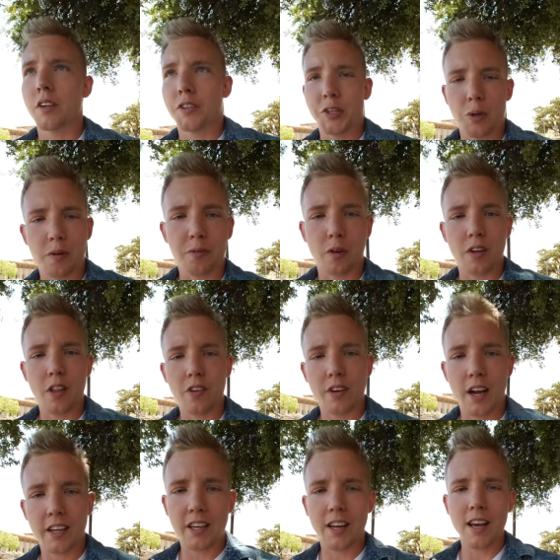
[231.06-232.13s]
do it for another
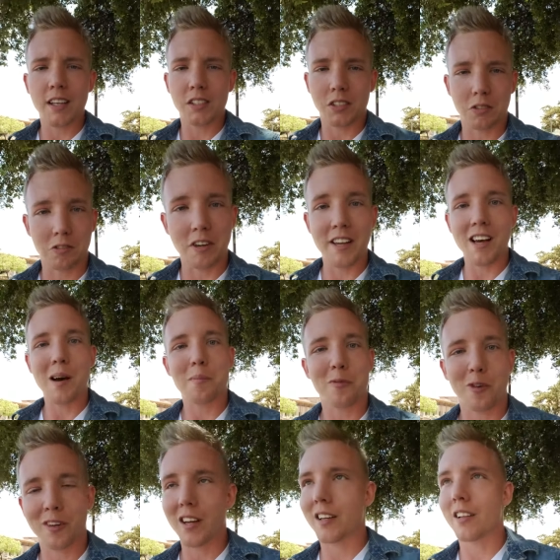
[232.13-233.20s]
90 days. Re up
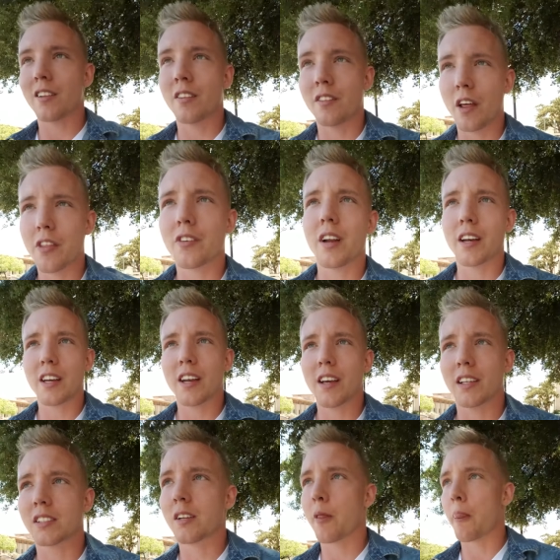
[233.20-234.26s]
for another 90
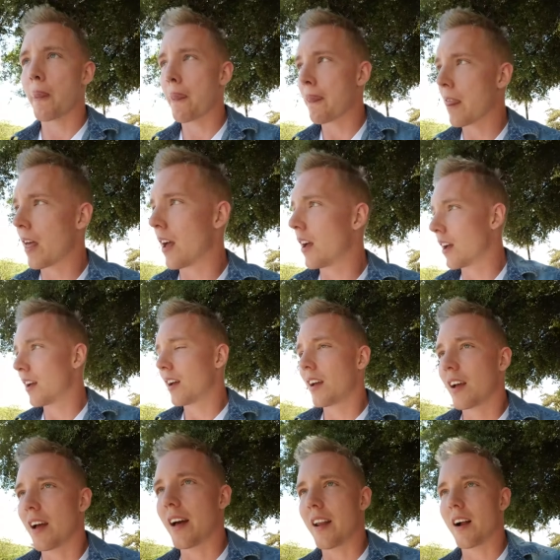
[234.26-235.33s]
days.
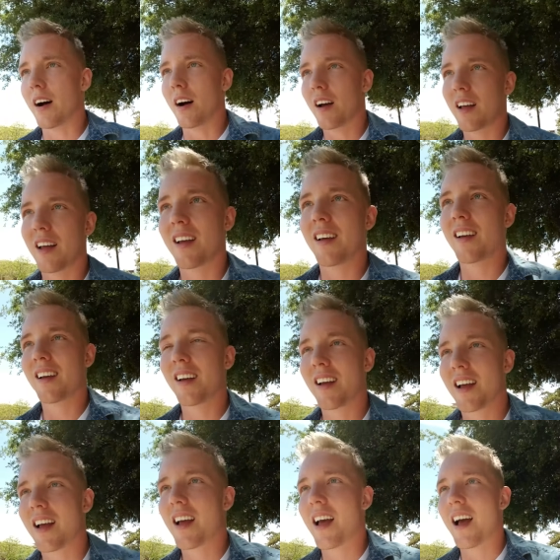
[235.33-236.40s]
And uh,
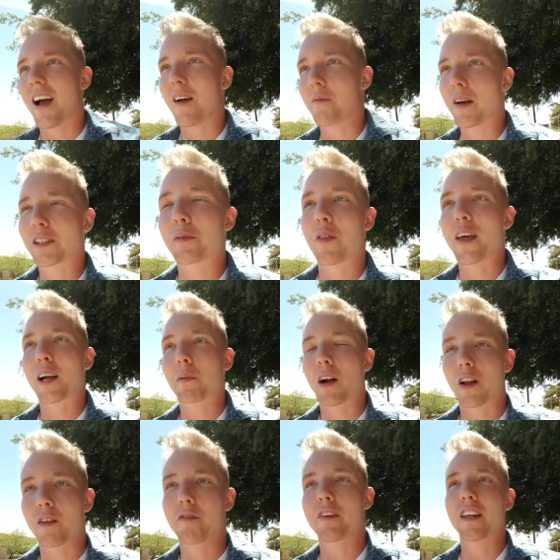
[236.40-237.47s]
it makes me think
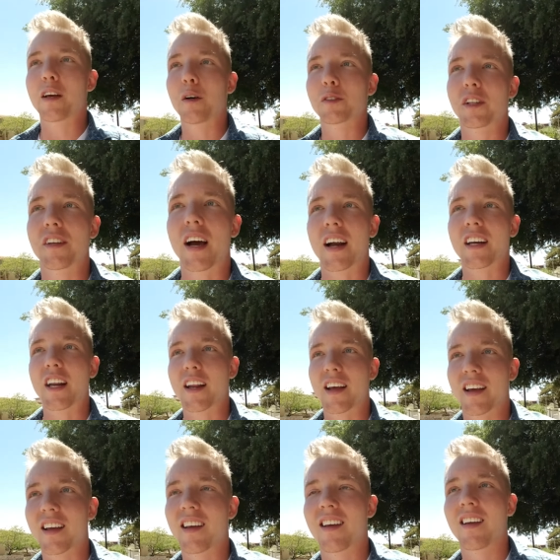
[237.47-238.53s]
about all the videos, the 90
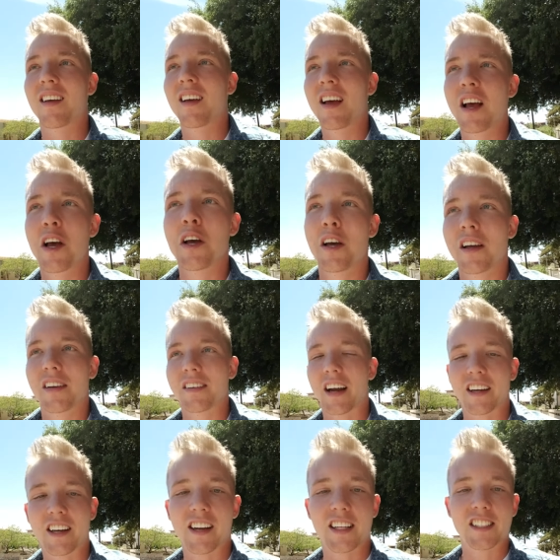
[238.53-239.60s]
day
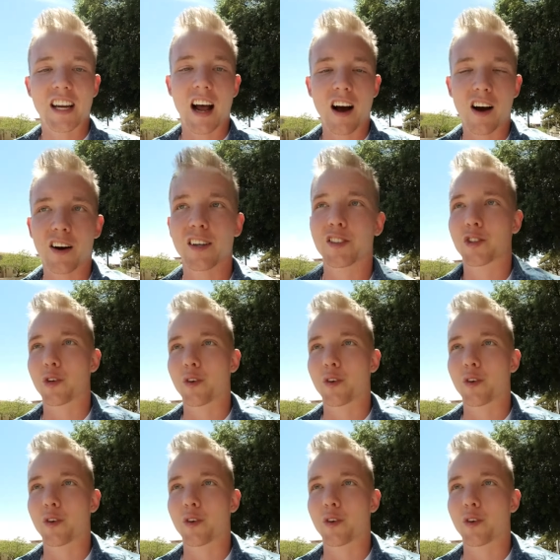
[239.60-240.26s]
90 day challenge